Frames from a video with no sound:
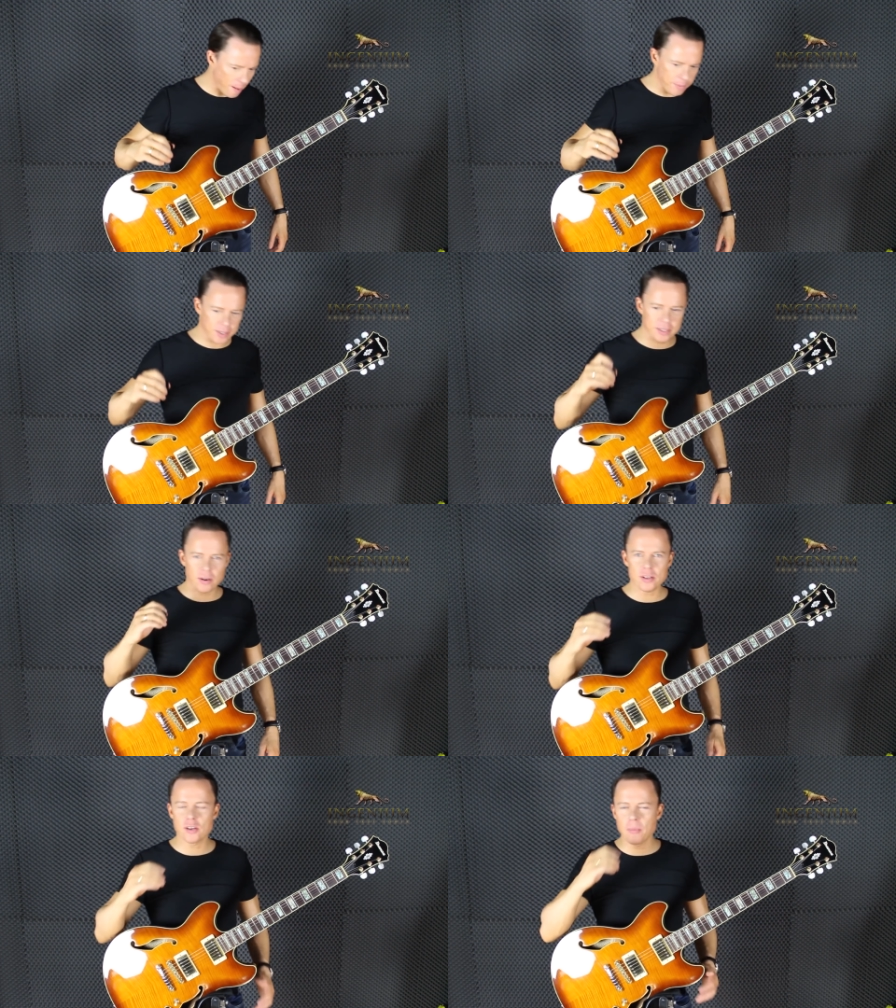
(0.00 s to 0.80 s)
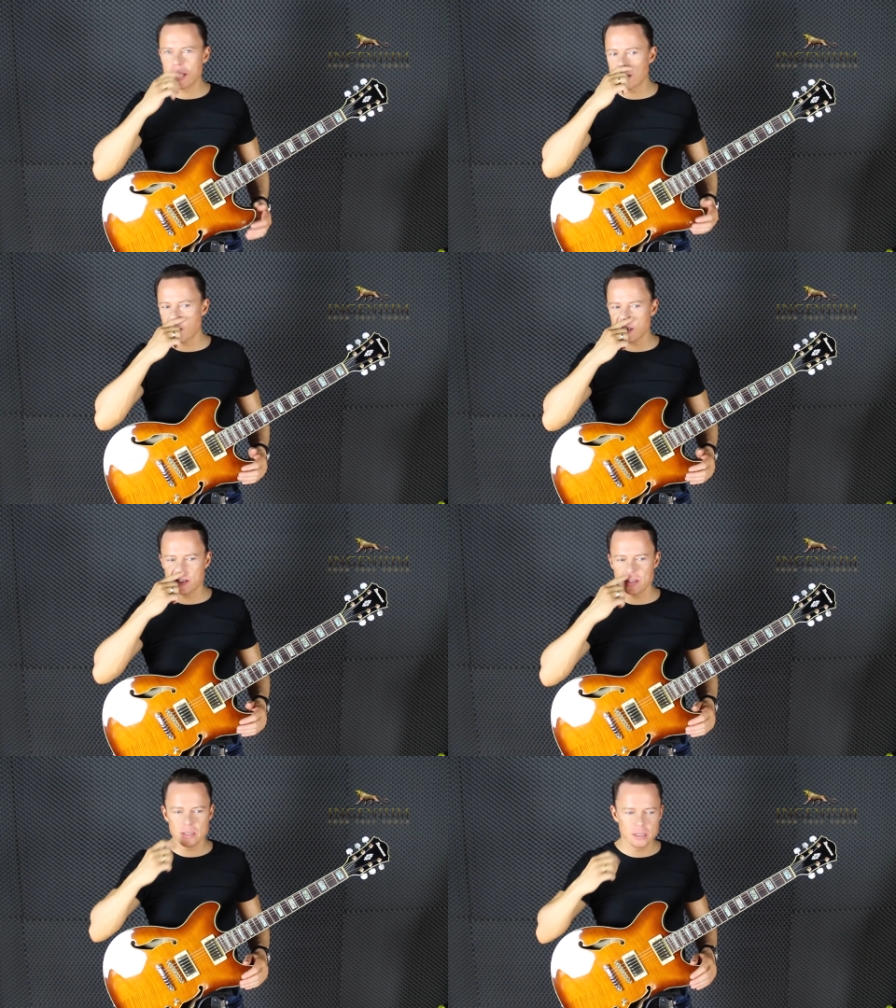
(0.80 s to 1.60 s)
because there are so many
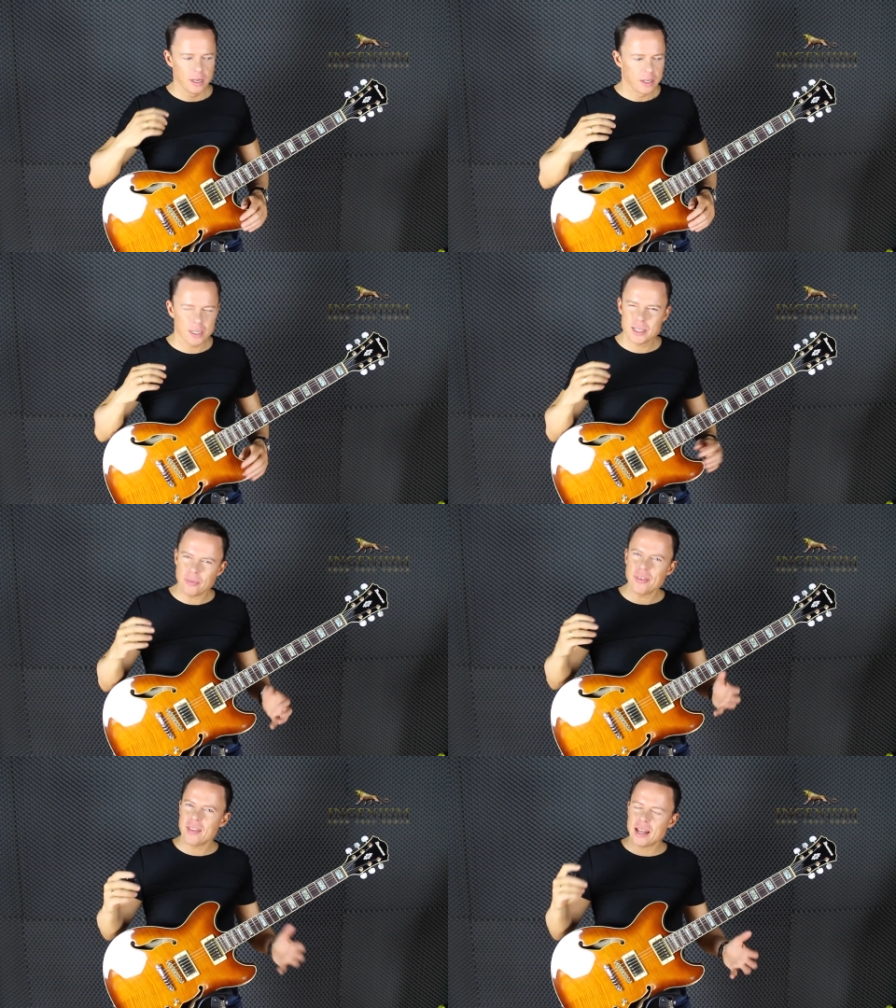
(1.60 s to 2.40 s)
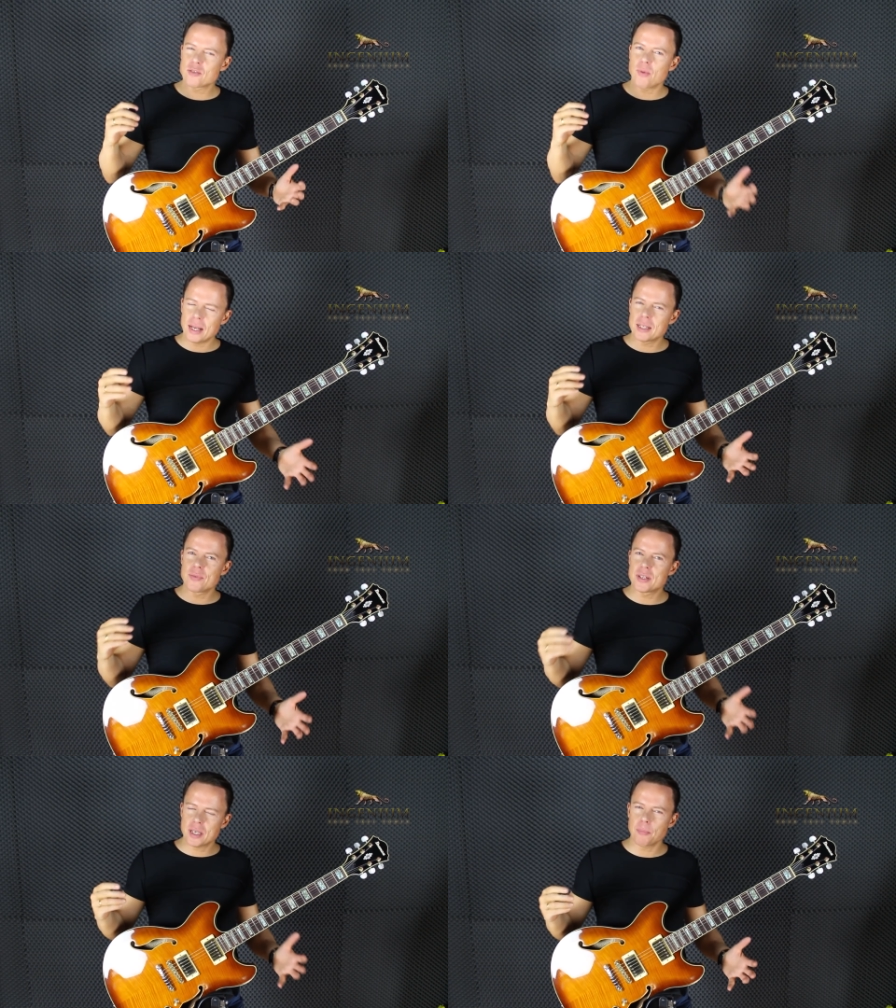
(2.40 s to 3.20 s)
questions to something that's
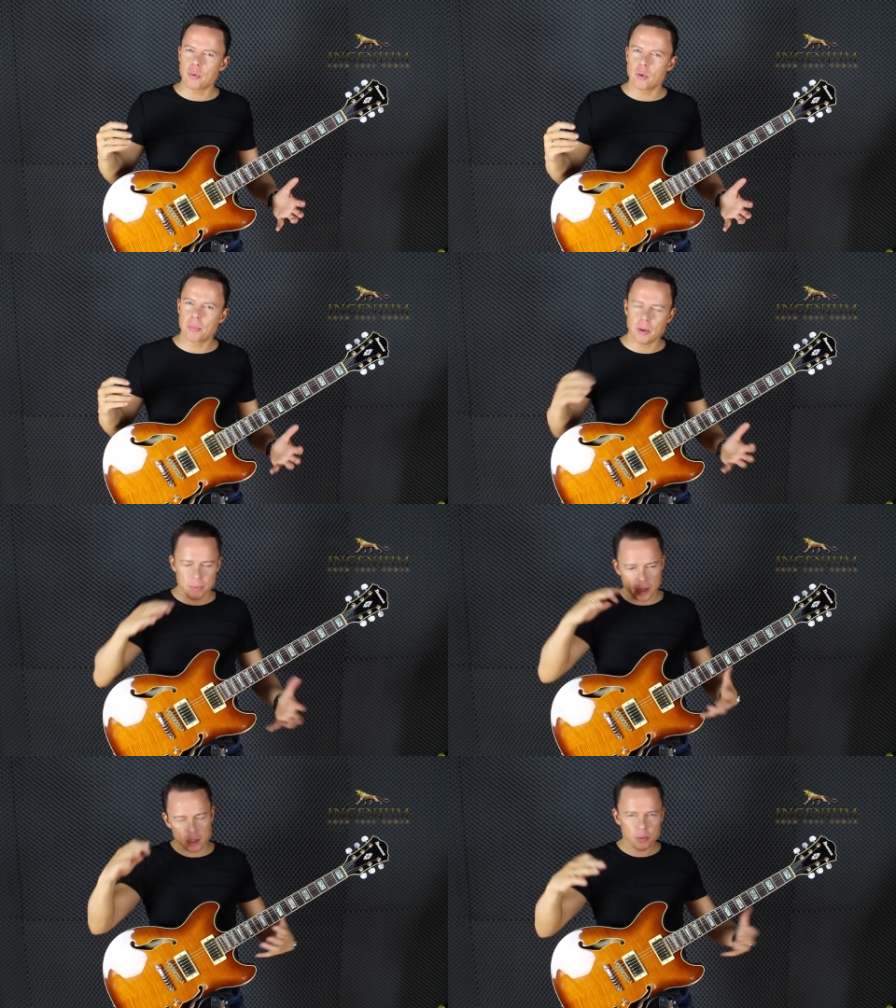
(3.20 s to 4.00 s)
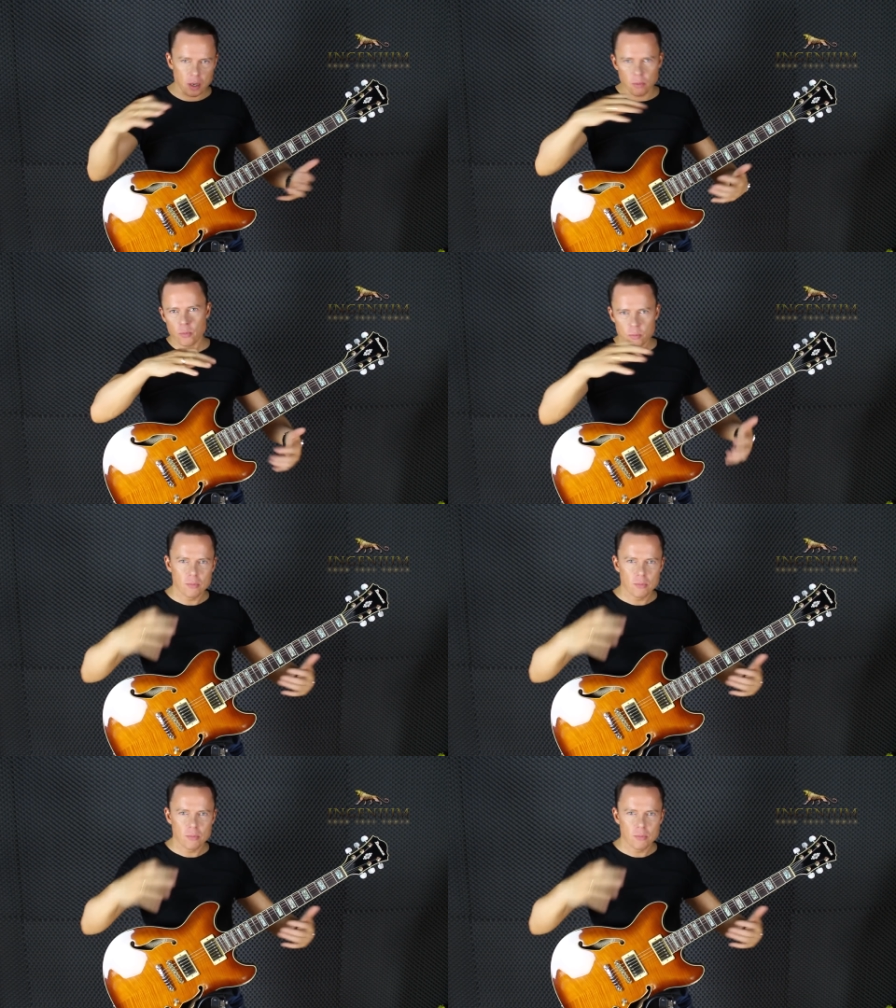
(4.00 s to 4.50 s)
relatively simple, but because we're